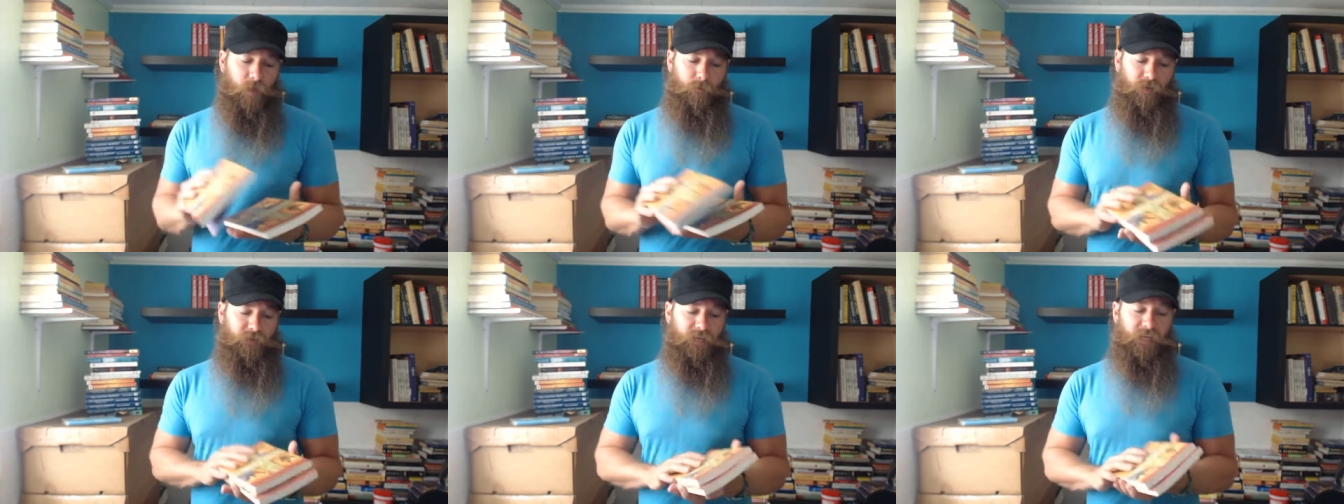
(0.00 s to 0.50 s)

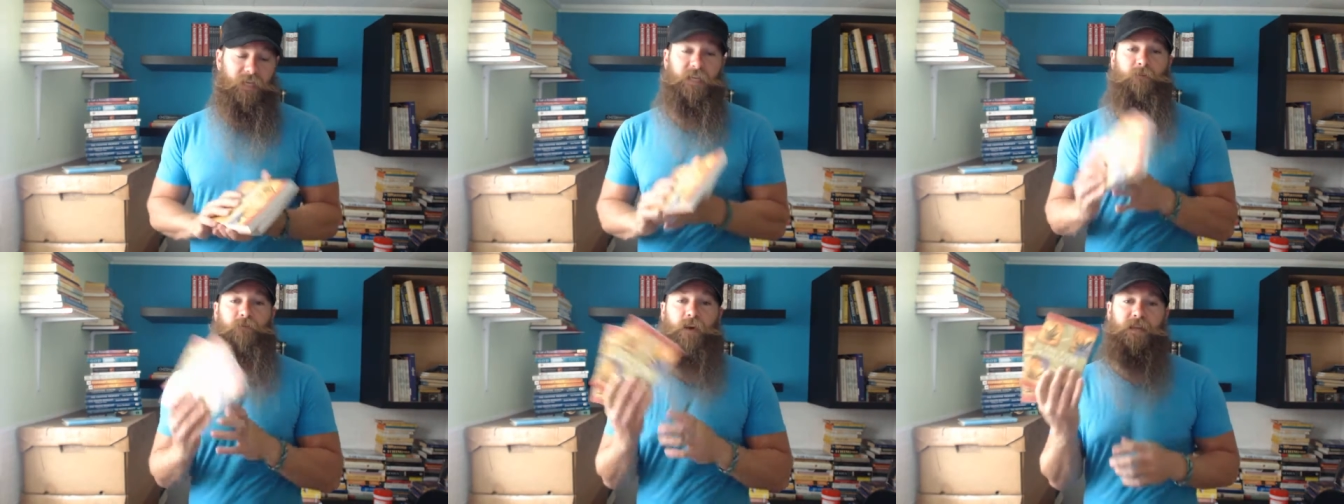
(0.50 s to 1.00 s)
But then I end
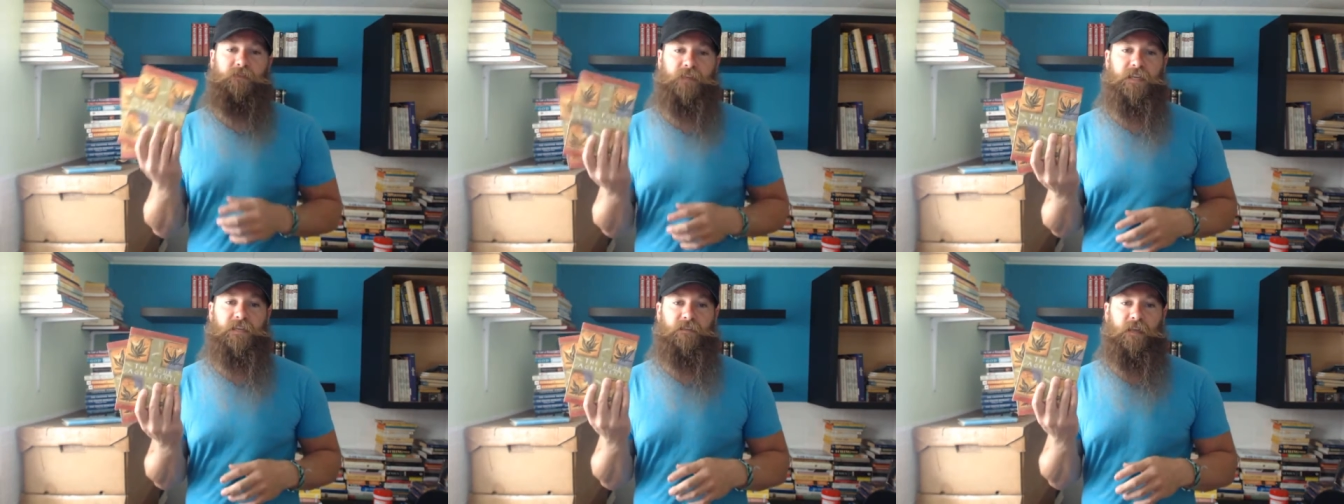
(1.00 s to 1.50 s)
up finding
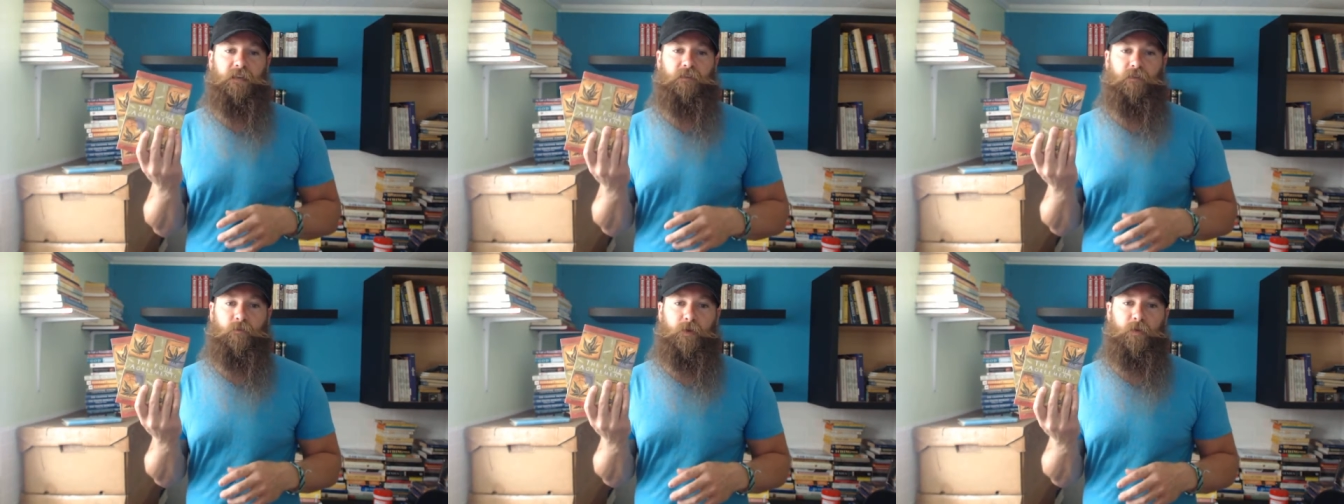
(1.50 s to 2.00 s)
these like
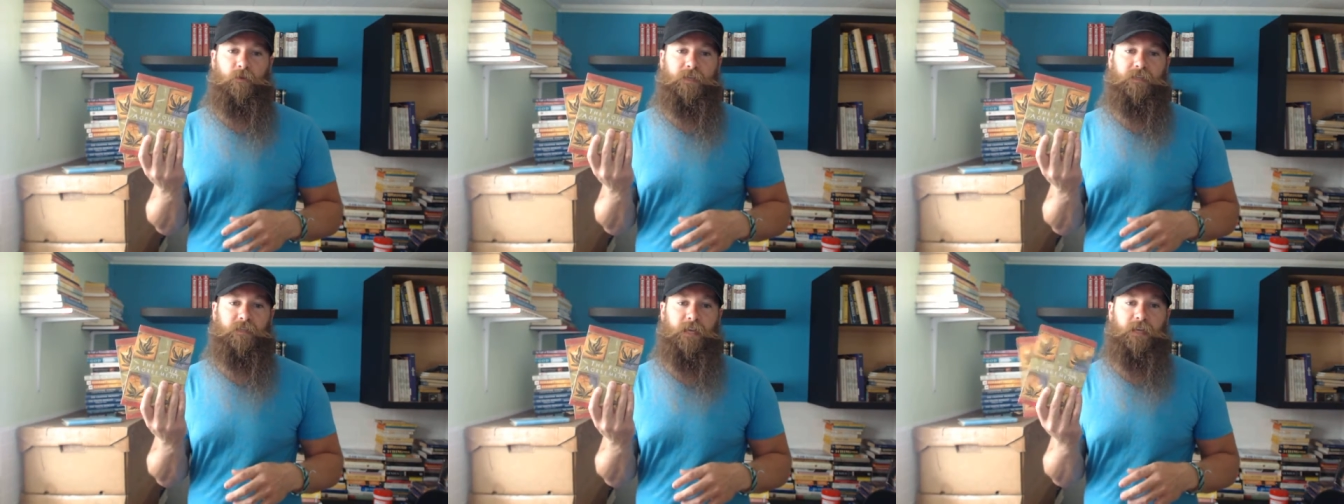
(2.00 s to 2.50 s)
3
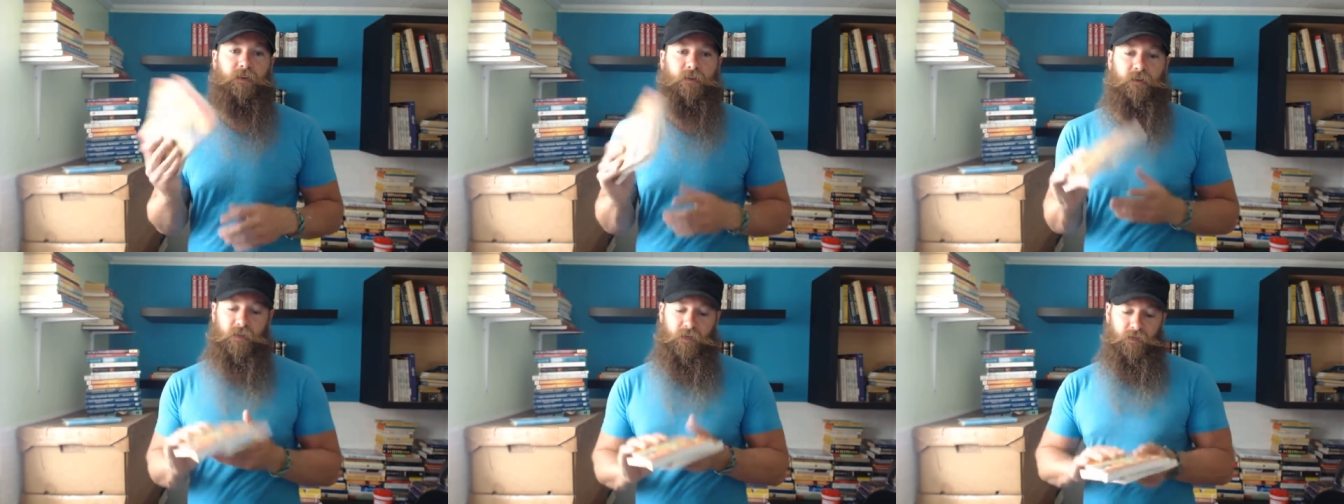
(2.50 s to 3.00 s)
weeks
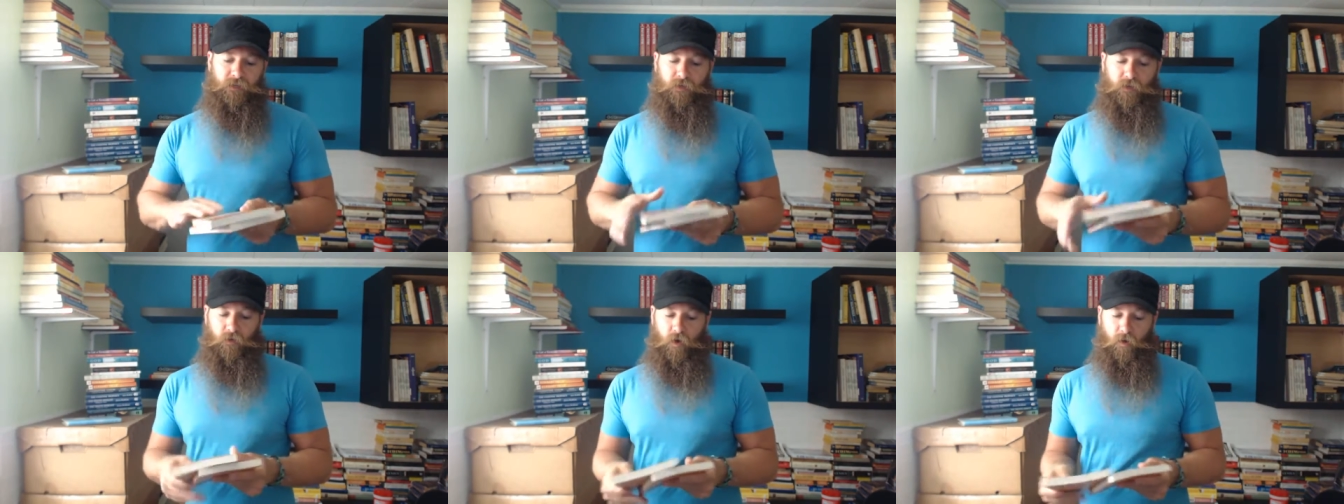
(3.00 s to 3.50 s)
later,
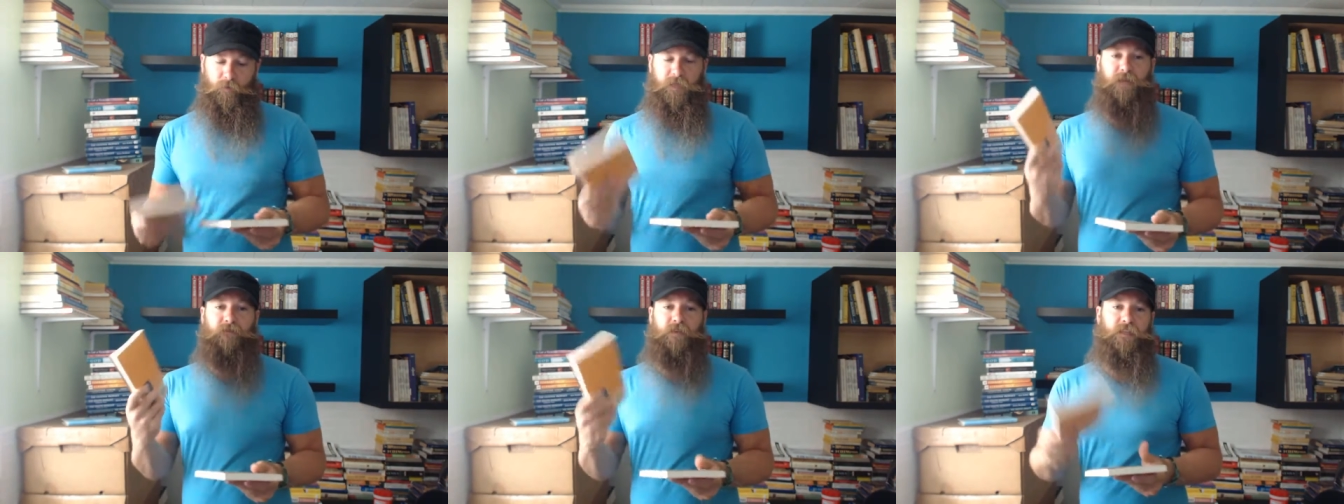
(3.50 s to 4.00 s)
so I'll be
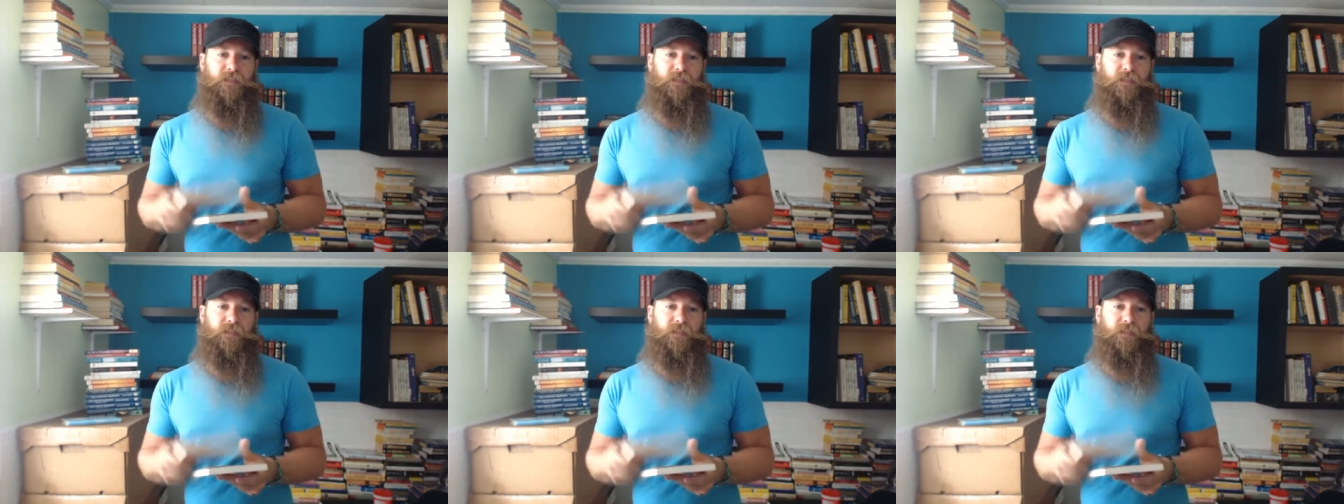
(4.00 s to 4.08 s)
giving